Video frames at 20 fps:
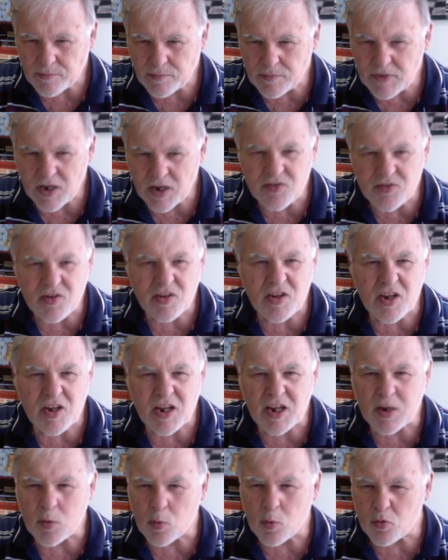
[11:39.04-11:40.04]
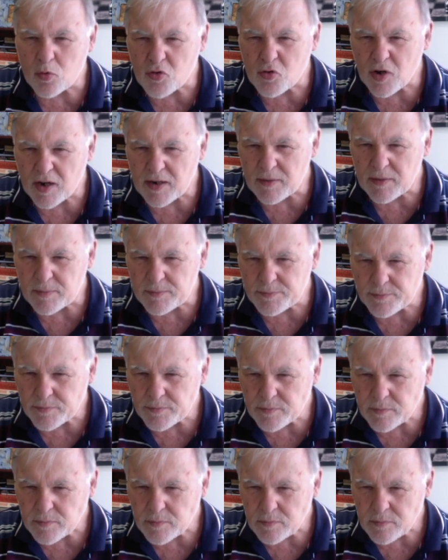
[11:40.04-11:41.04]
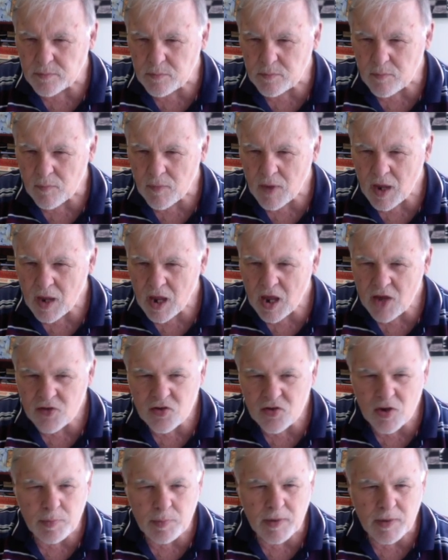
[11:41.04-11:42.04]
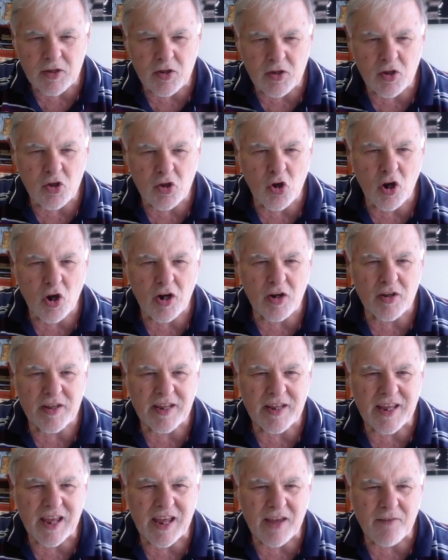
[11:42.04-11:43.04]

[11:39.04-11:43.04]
It's an equal trade. So I played knight on the F